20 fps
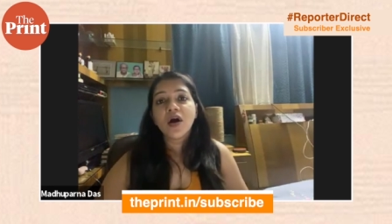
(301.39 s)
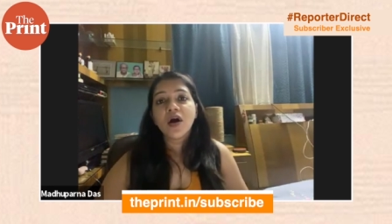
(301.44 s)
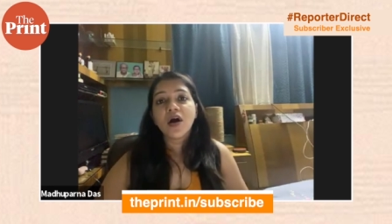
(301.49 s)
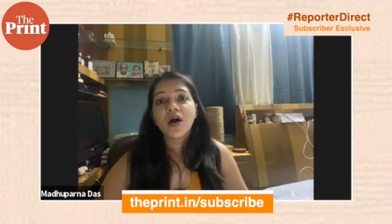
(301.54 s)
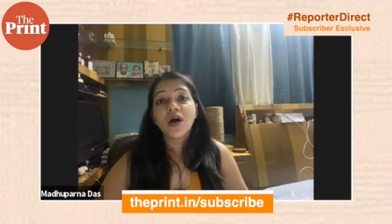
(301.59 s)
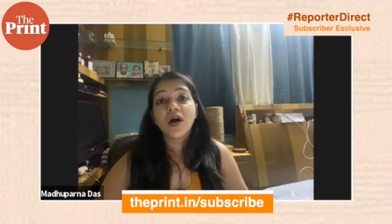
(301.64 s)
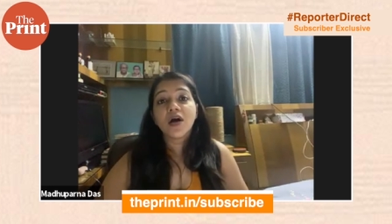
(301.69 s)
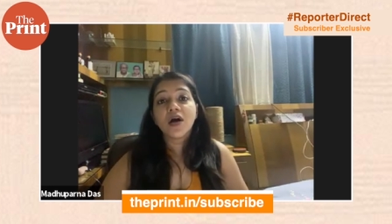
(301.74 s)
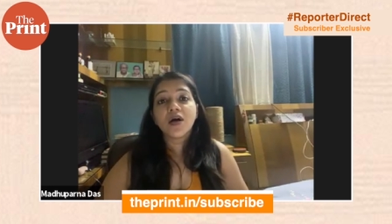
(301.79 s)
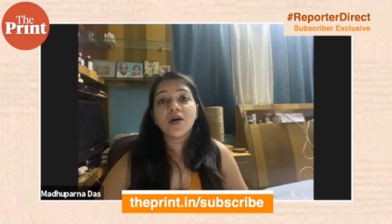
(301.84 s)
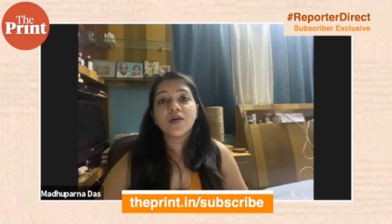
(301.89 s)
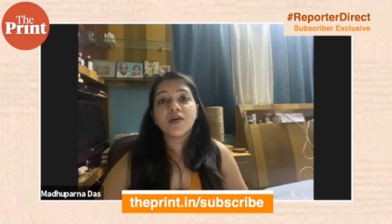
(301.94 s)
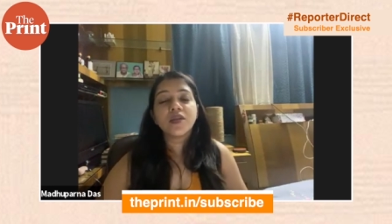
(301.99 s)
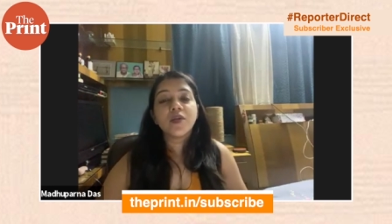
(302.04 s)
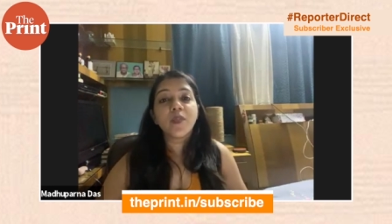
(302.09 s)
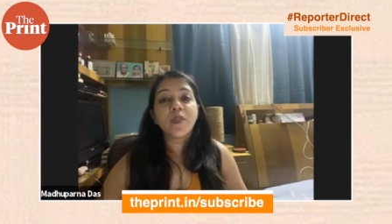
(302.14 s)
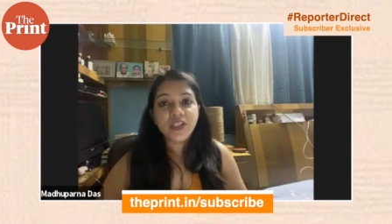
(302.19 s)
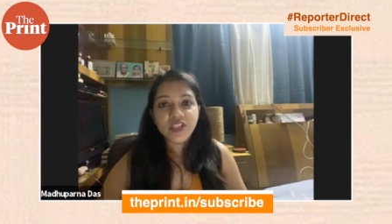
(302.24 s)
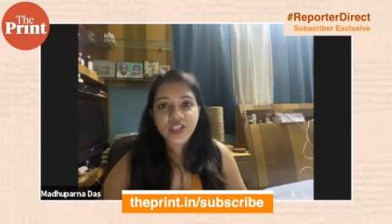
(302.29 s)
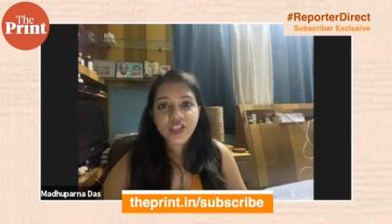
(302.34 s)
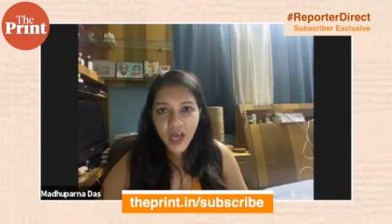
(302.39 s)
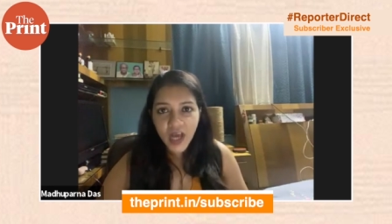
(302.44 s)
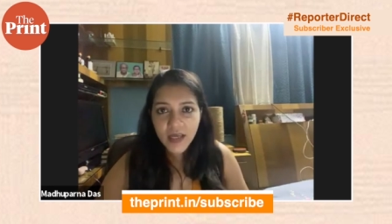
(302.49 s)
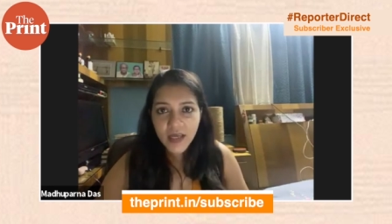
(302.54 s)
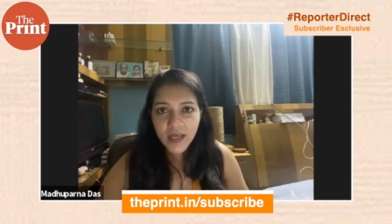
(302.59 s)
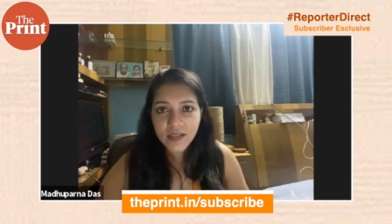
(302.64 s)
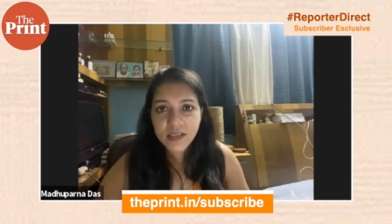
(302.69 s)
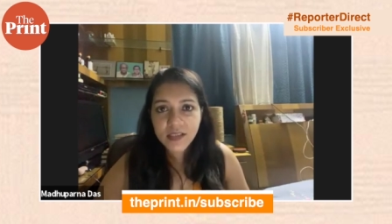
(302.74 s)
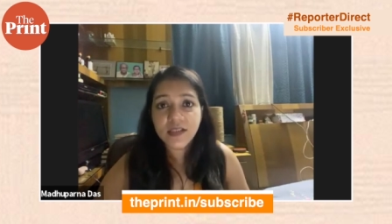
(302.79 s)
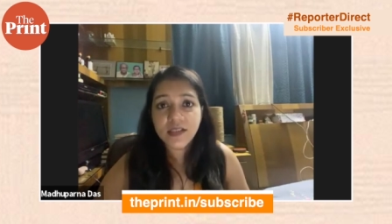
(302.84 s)
uh, the
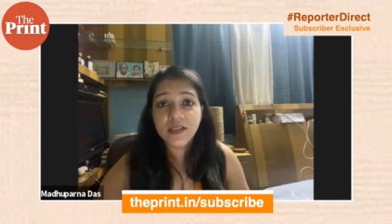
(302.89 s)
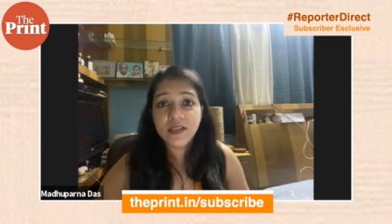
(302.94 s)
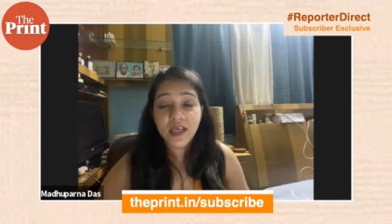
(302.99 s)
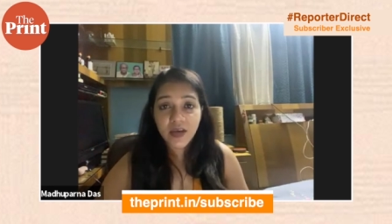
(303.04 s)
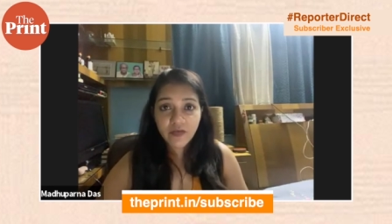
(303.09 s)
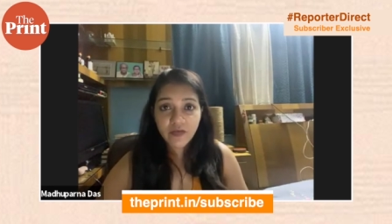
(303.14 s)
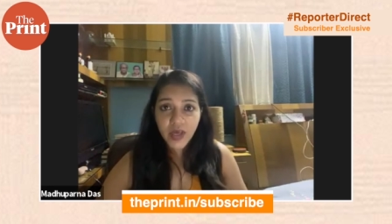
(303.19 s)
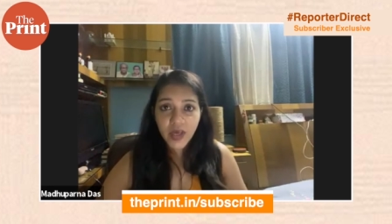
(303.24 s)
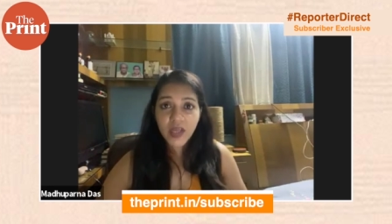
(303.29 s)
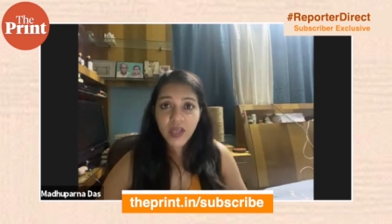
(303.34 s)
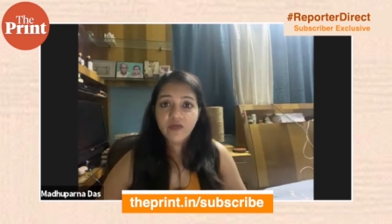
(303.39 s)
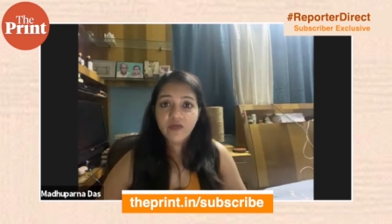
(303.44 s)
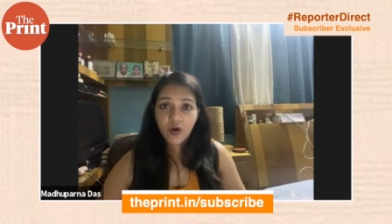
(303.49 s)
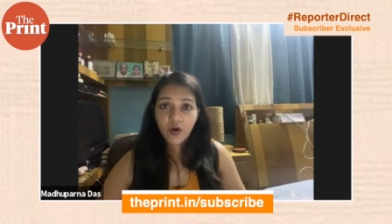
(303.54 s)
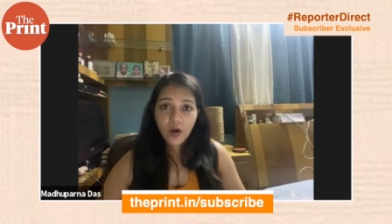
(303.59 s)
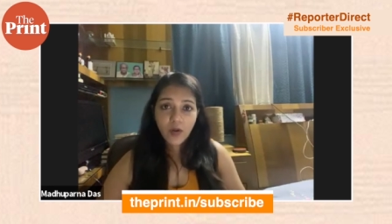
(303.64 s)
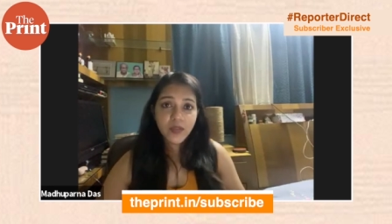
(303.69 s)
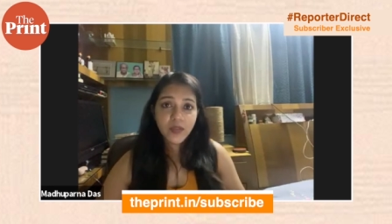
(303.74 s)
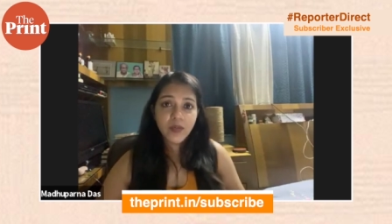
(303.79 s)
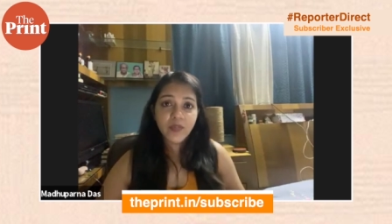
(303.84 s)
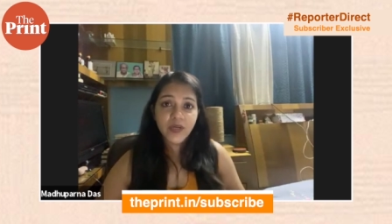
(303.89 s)
panchayats they were involved the